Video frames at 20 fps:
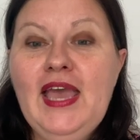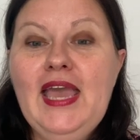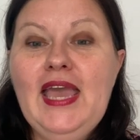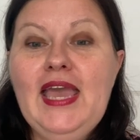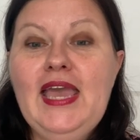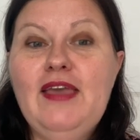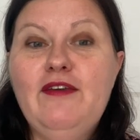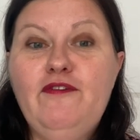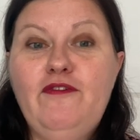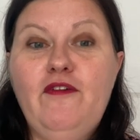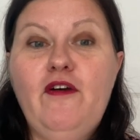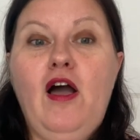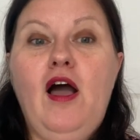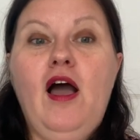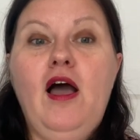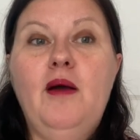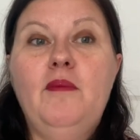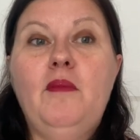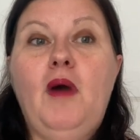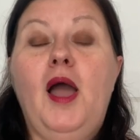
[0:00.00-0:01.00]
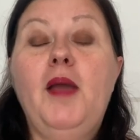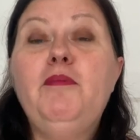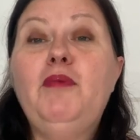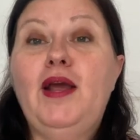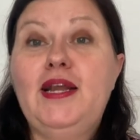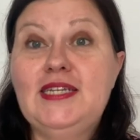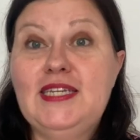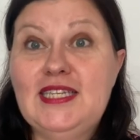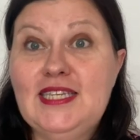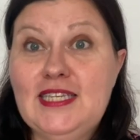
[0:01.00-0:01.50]
if I
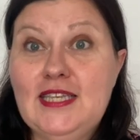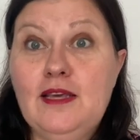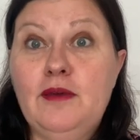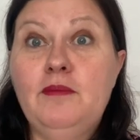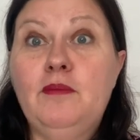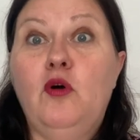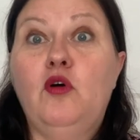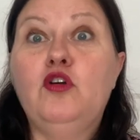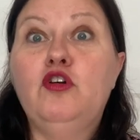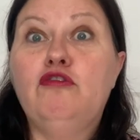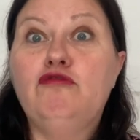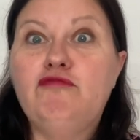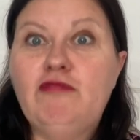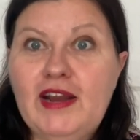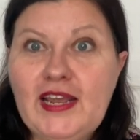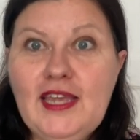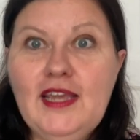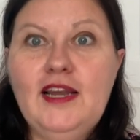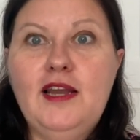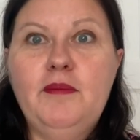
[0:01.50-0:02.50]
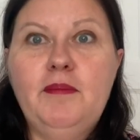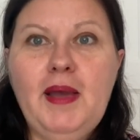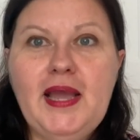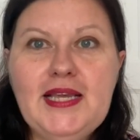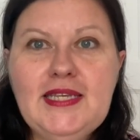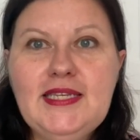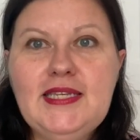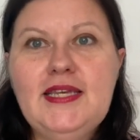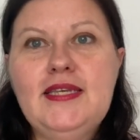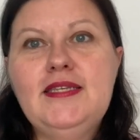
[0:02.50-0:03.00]
practice them on a regular
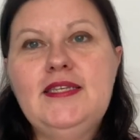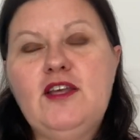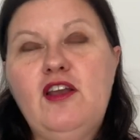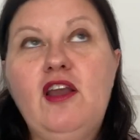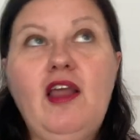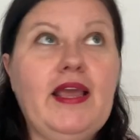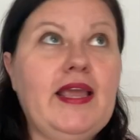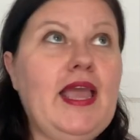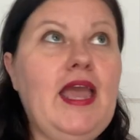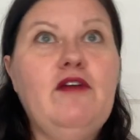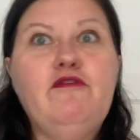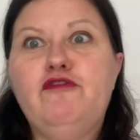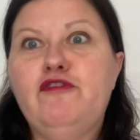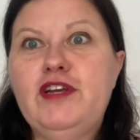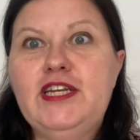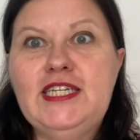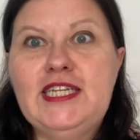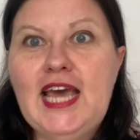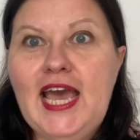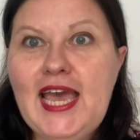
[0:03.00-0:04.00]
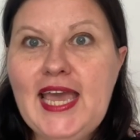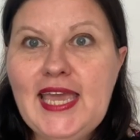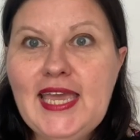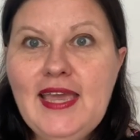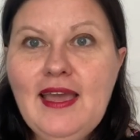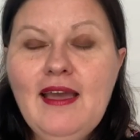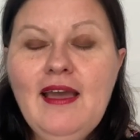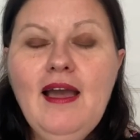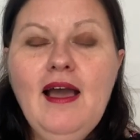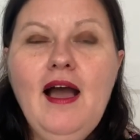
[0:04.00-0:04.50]
basis, so like every
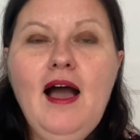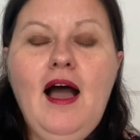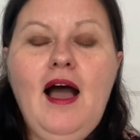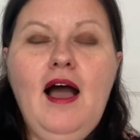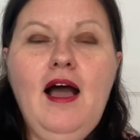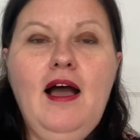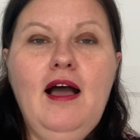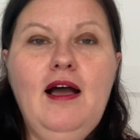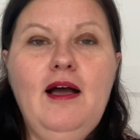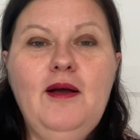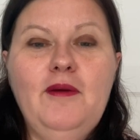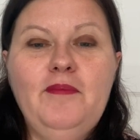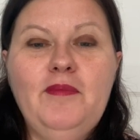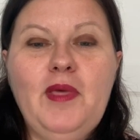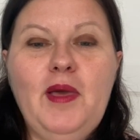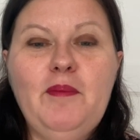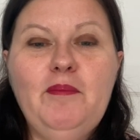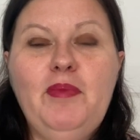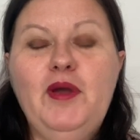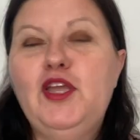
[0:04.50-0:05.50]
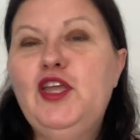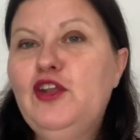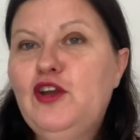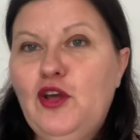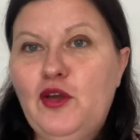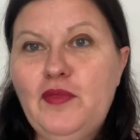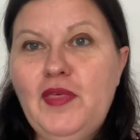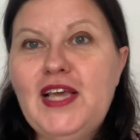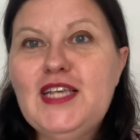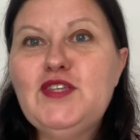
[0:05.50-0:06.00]
day. But you
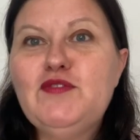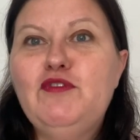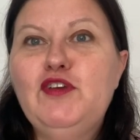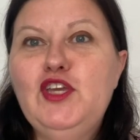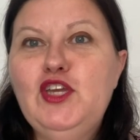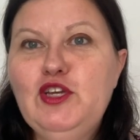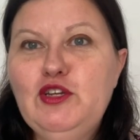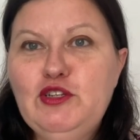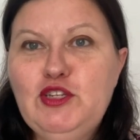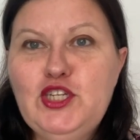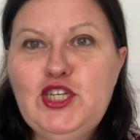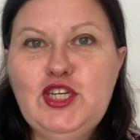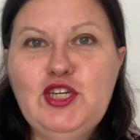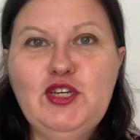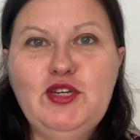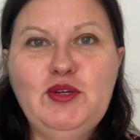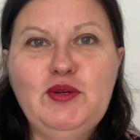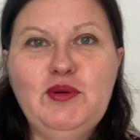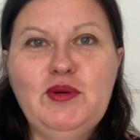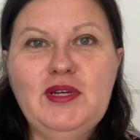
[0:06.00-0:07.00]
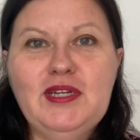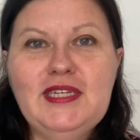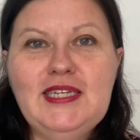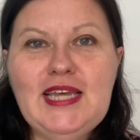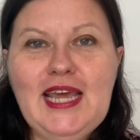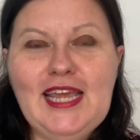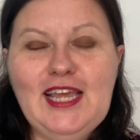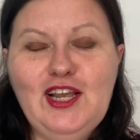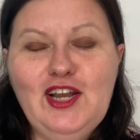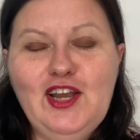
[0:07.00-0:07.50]
know, that's for you to
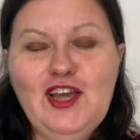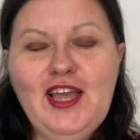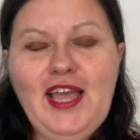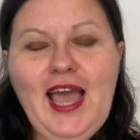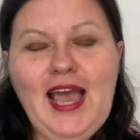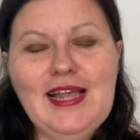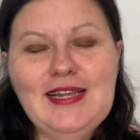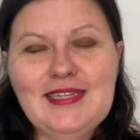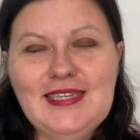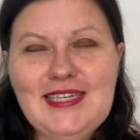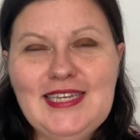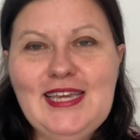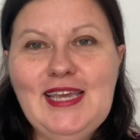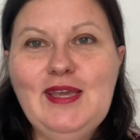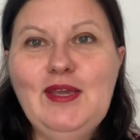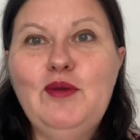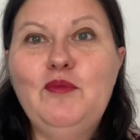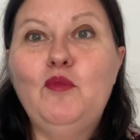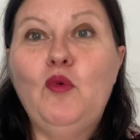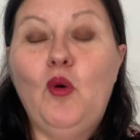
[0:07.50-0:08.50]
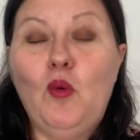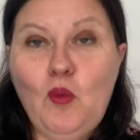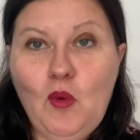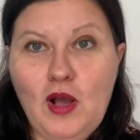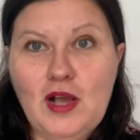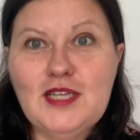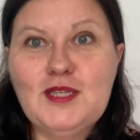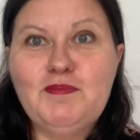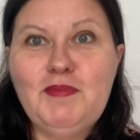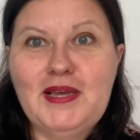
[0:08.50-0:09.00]
take a look at and see what
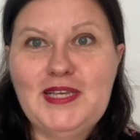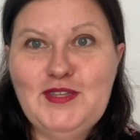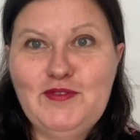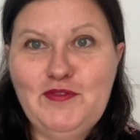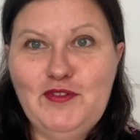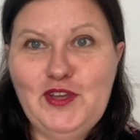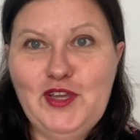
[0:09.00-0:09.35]
works best for